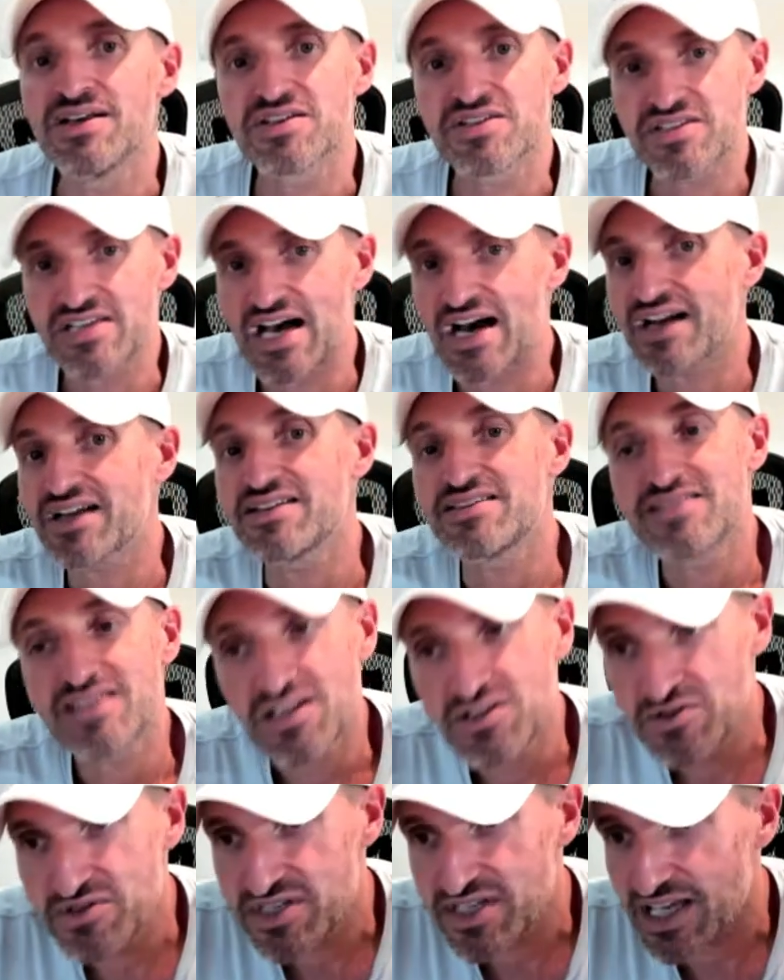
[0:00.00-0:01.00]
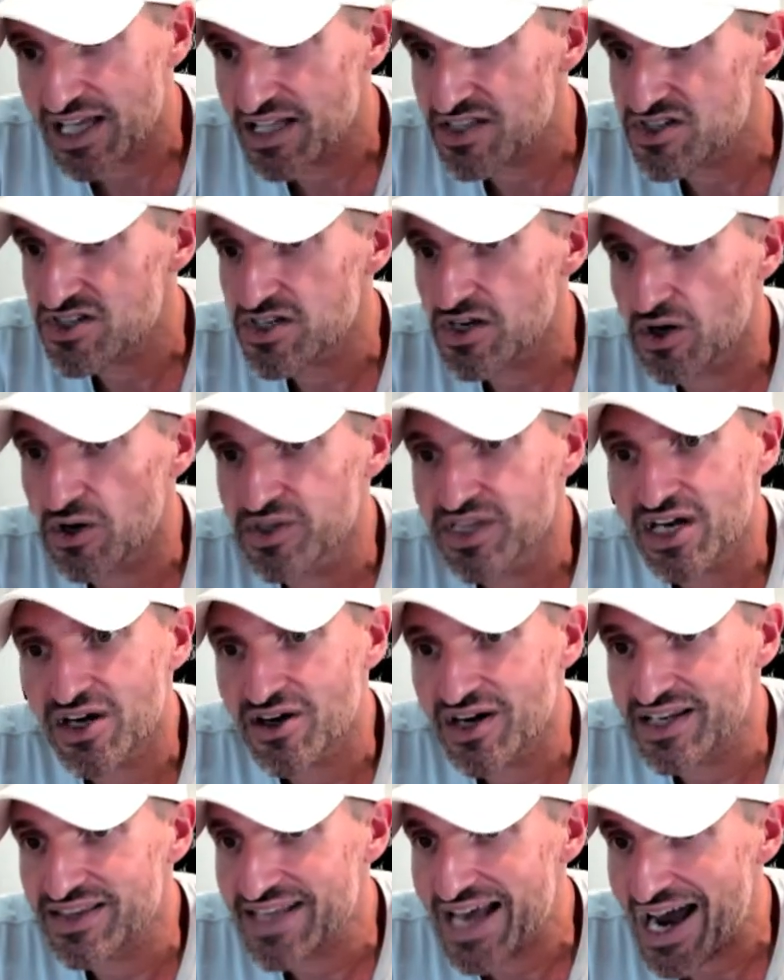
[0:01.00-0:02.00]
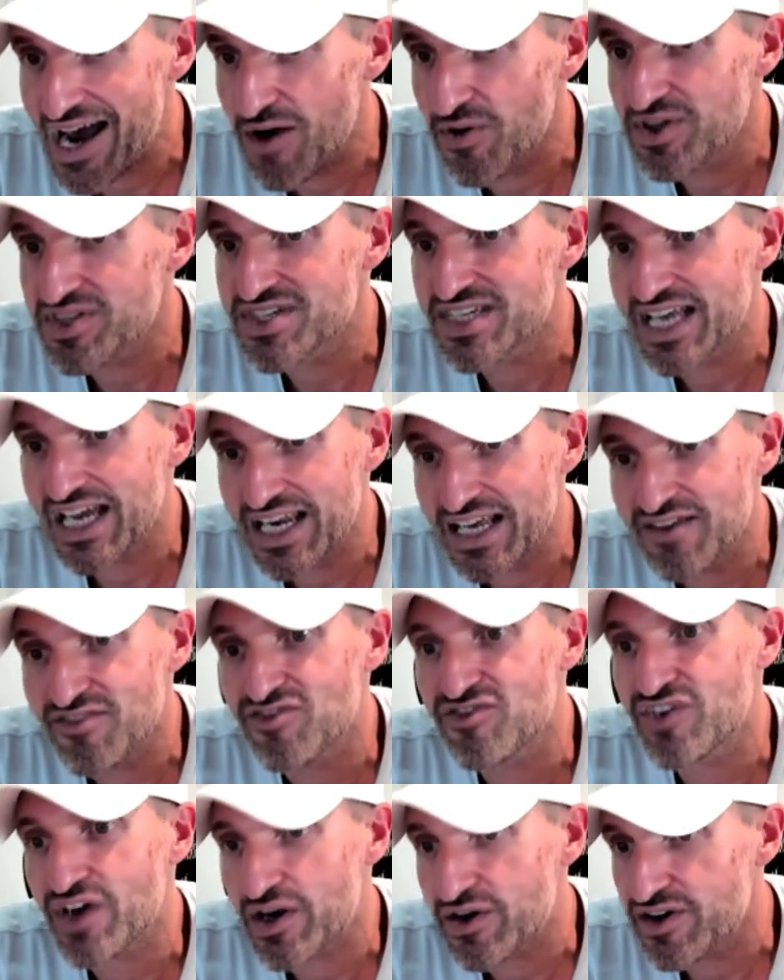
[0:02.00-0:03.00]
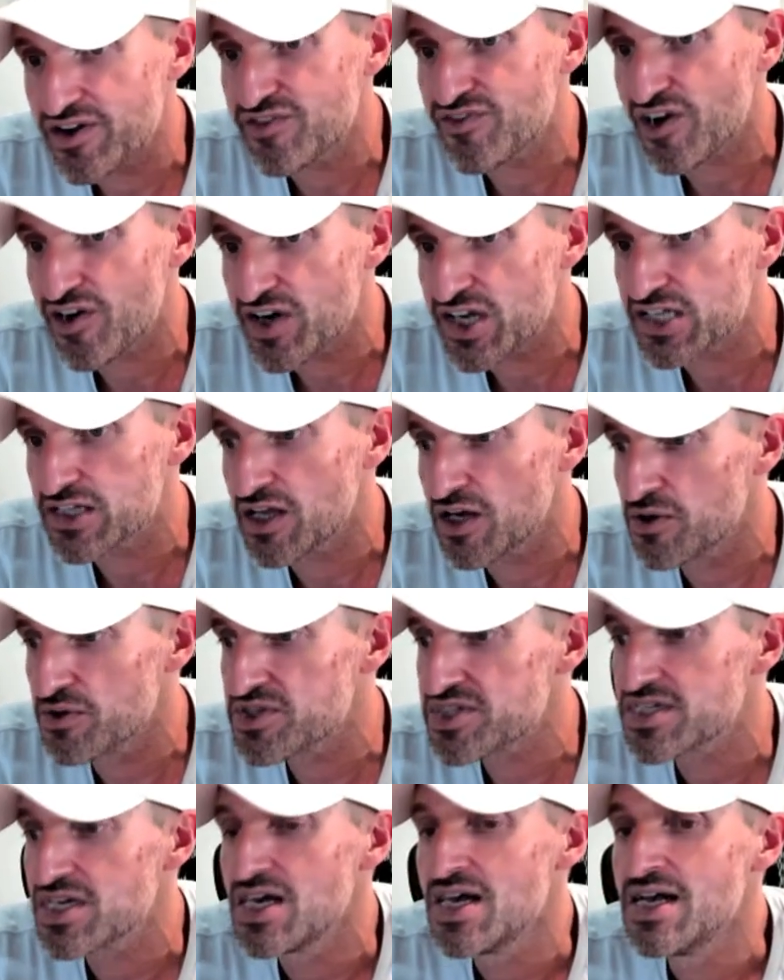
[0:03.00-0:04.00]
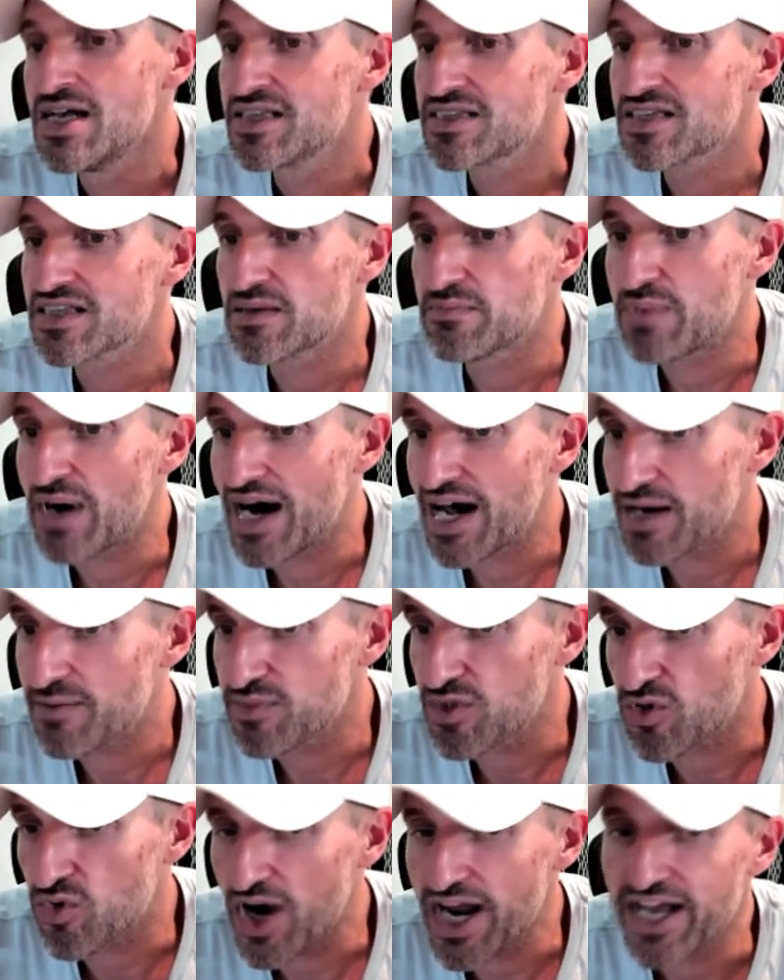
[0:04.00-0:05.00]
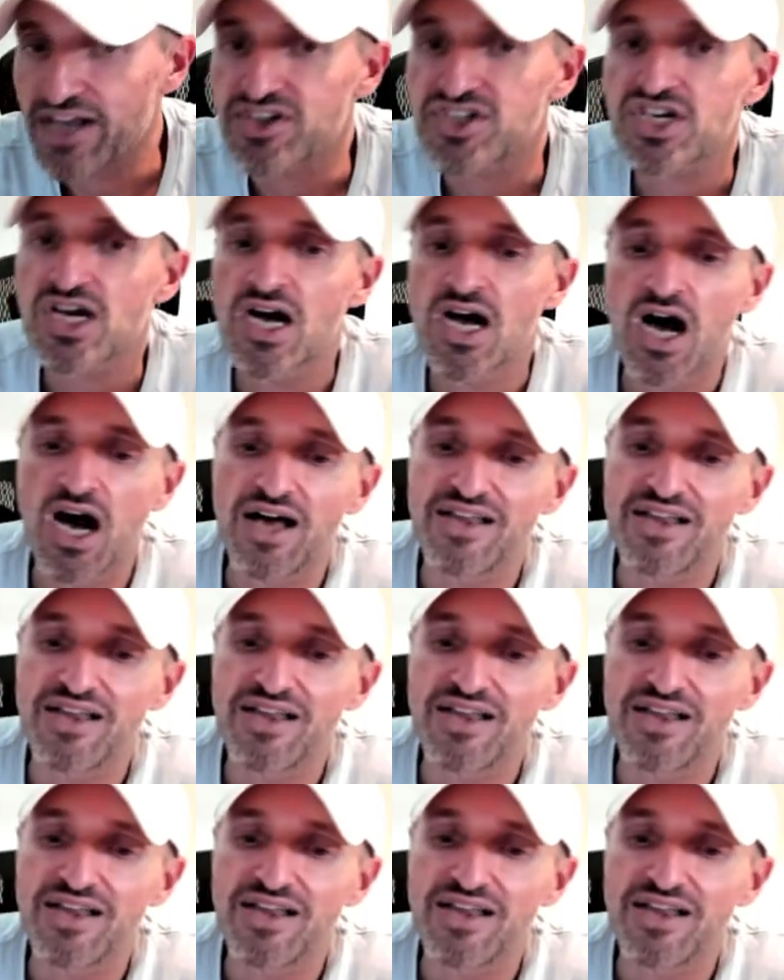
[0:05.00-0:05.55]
Stock continues to get sold here. And now it's getting very, very close to the bottom of the range.